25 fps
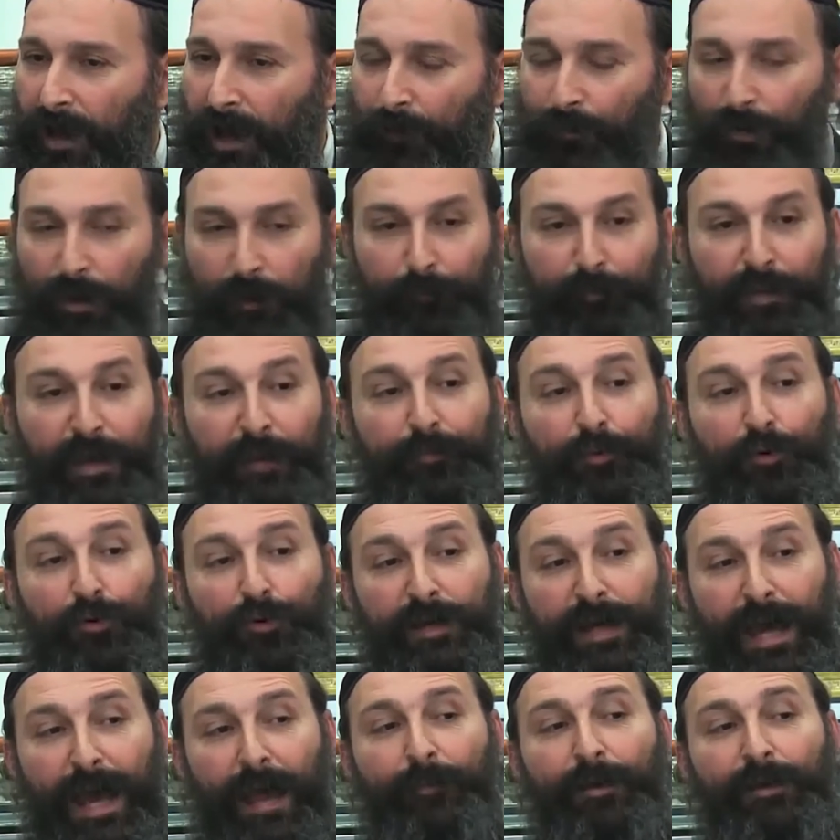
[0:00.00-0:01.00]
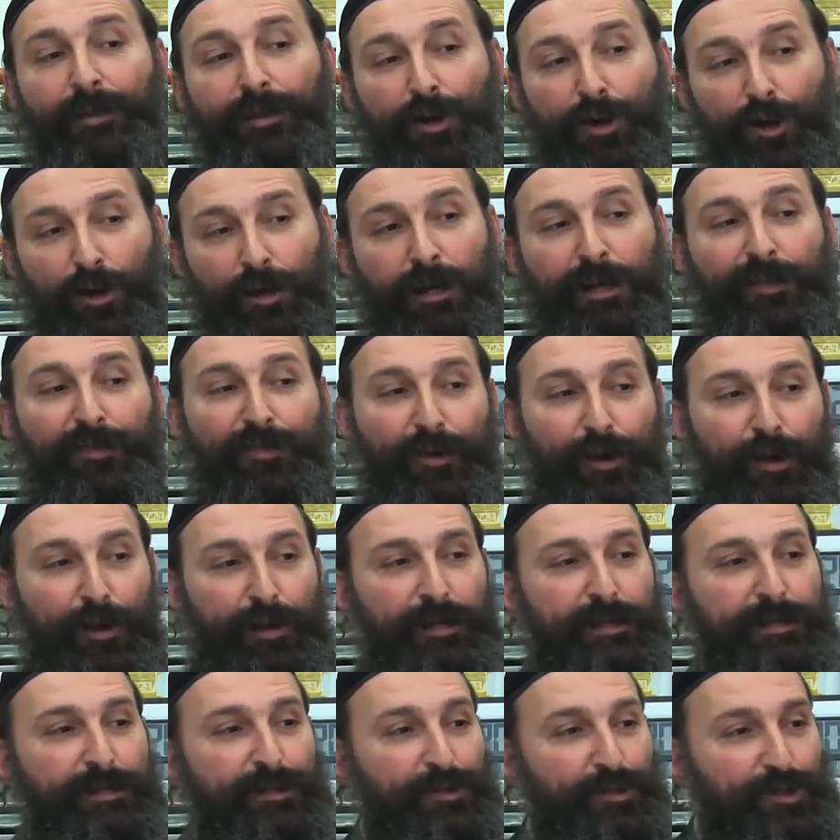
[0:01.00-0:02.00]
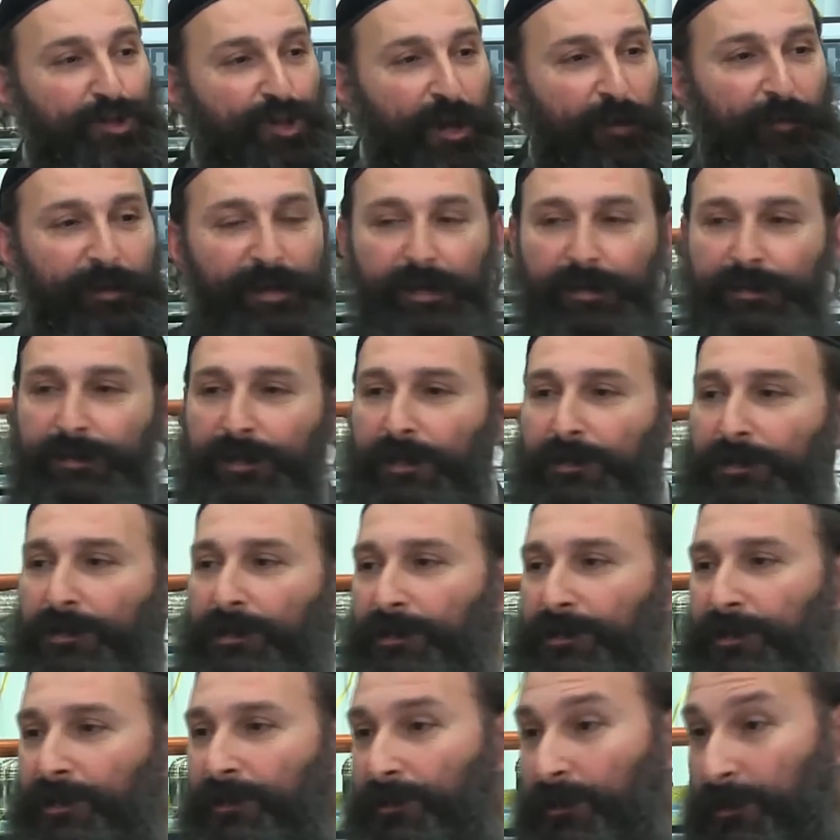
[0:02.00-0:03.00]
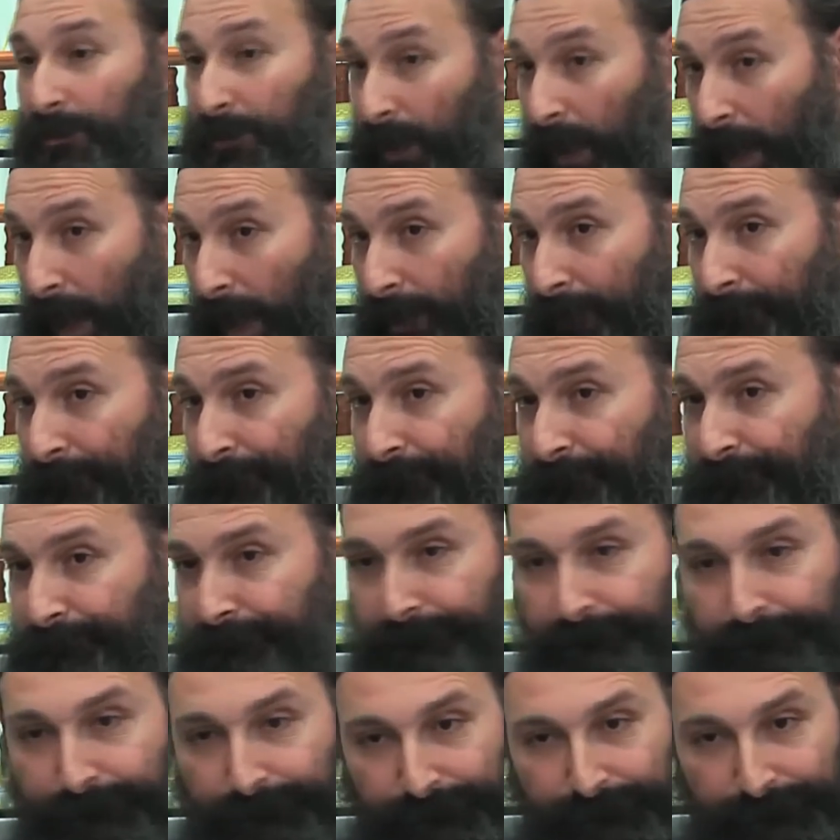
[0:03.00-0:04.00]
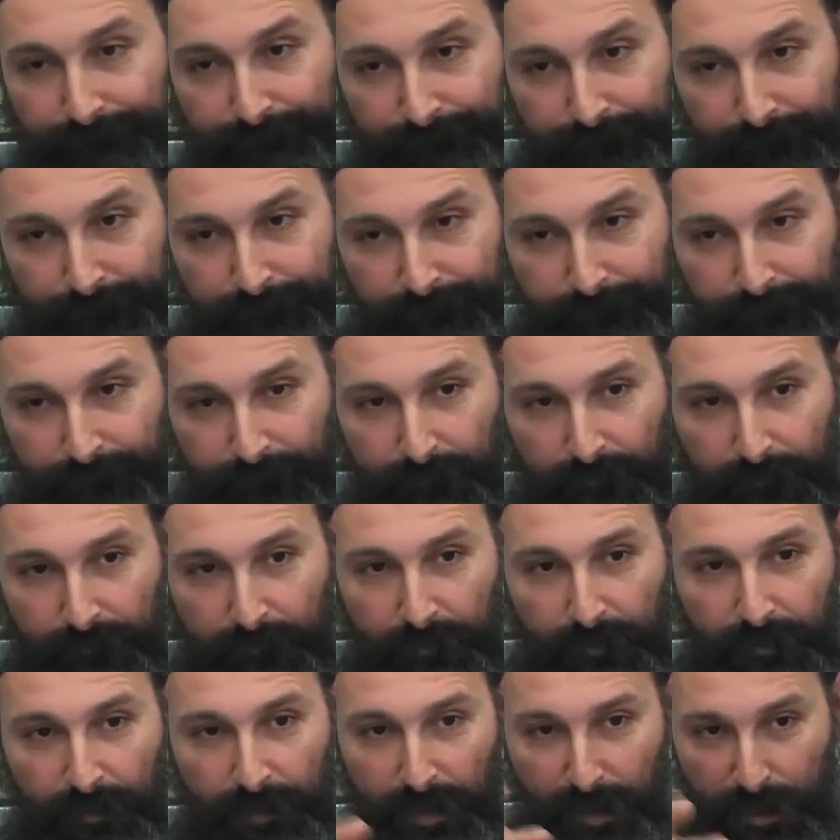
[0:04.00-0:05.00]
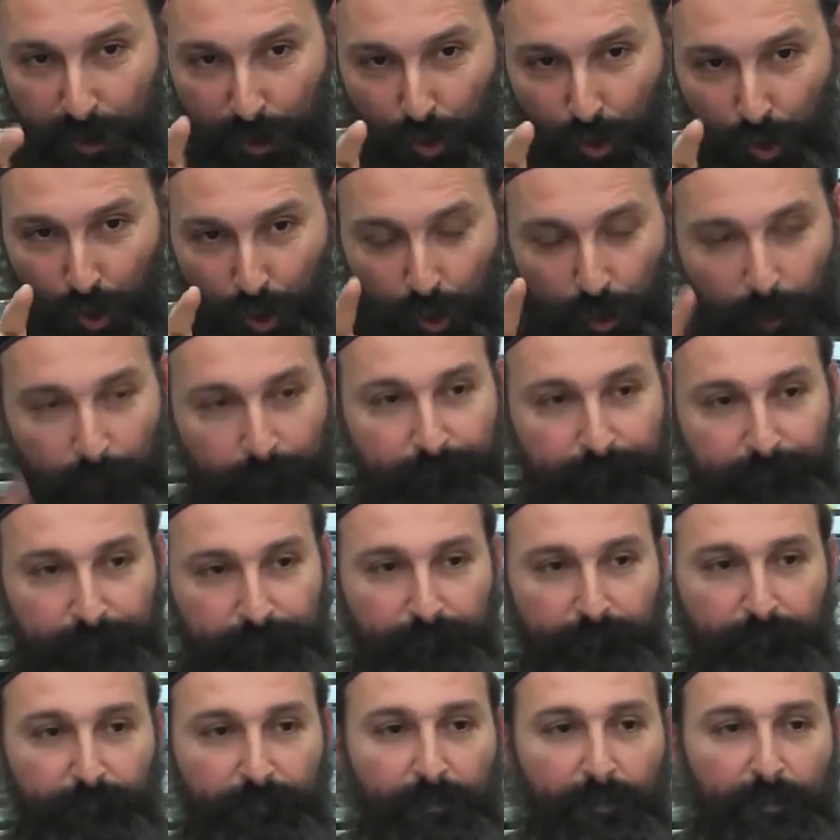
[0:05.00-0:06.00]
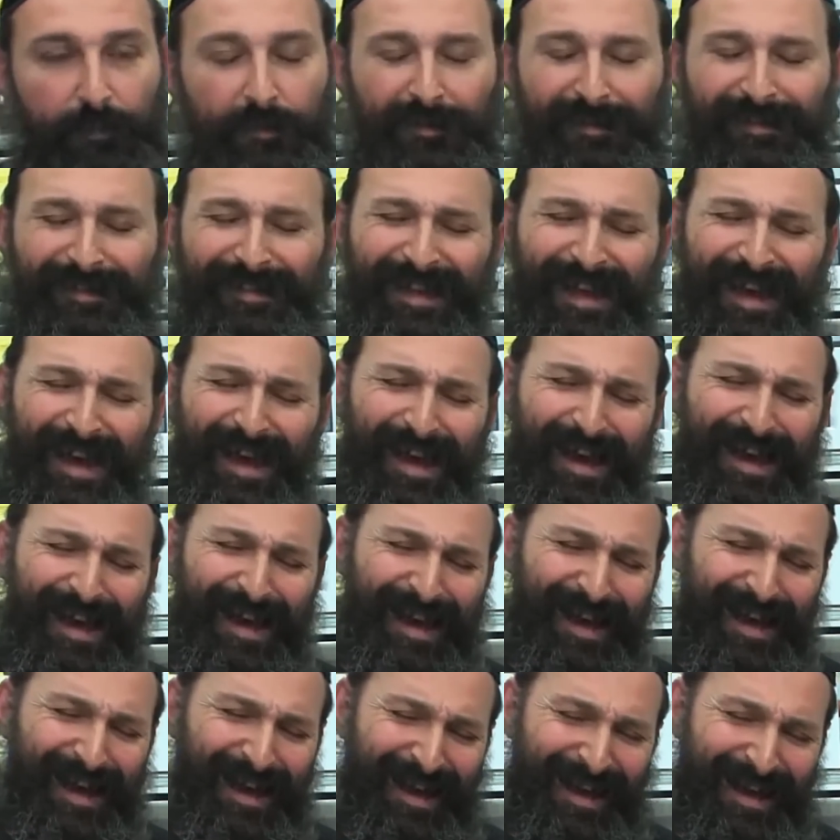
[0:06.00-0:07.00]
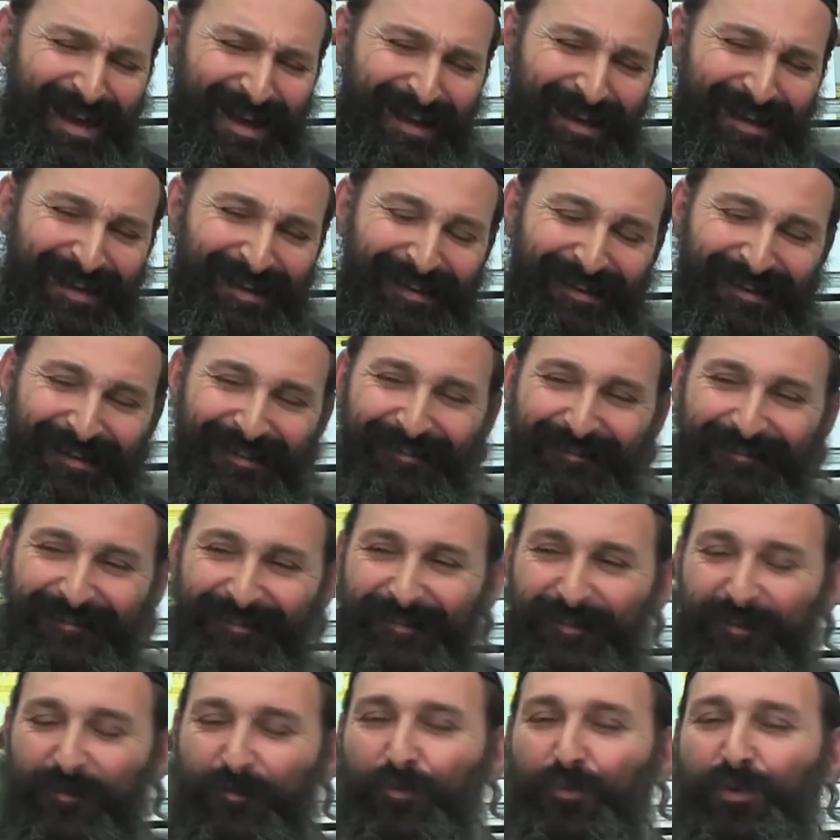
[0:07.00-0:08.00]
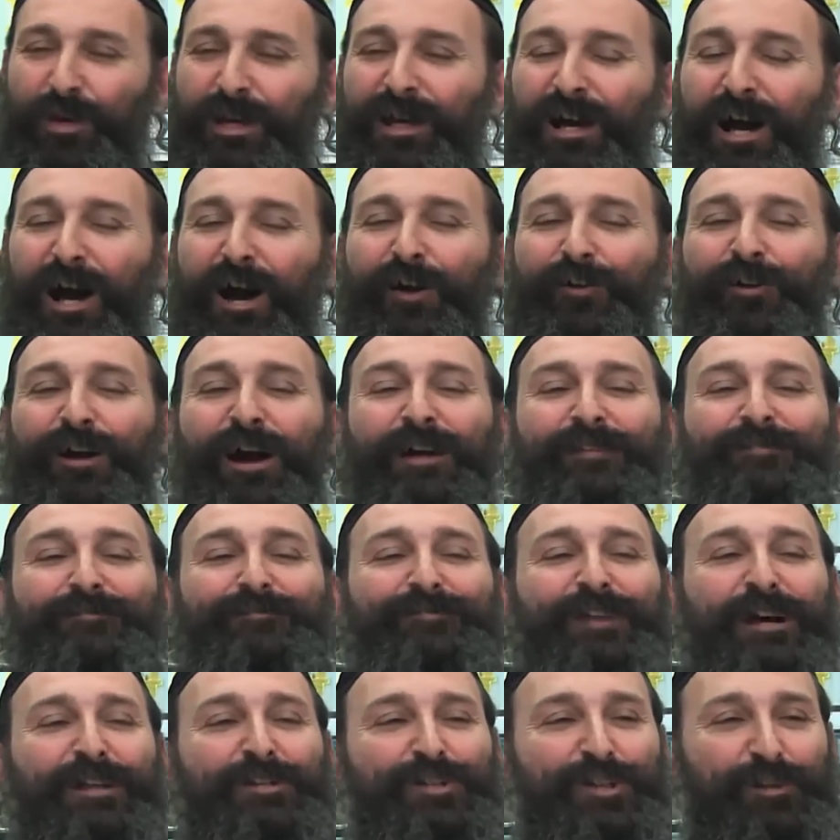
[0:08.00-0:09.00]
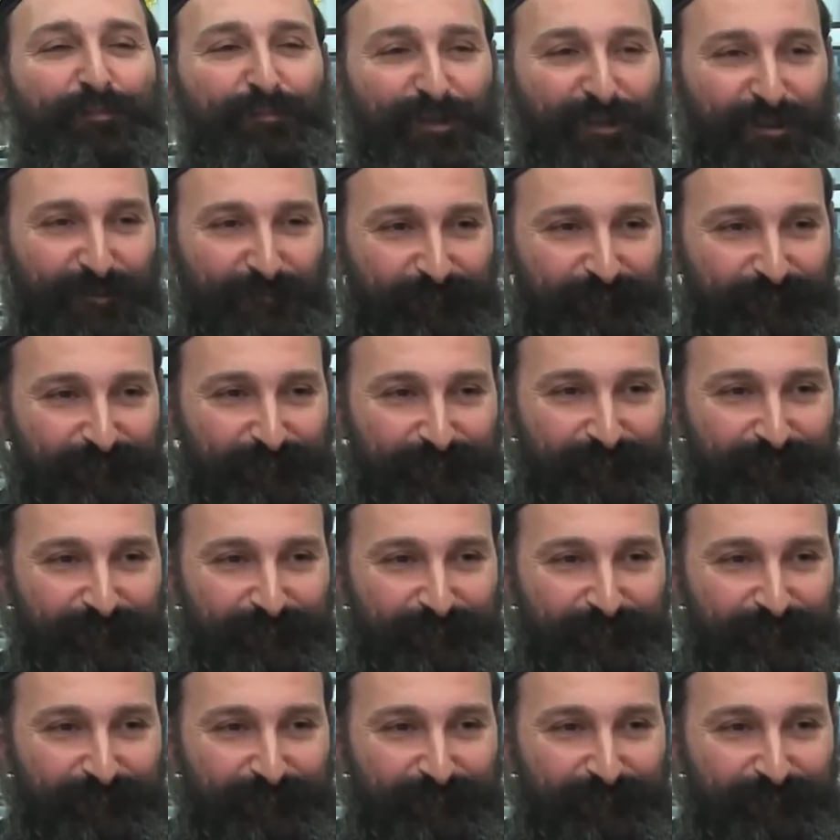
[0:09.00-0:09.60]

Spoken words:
And when people came in the early 30s to Germany and says, listen, this guy, he's cuckoo. Nah, we are untouchable.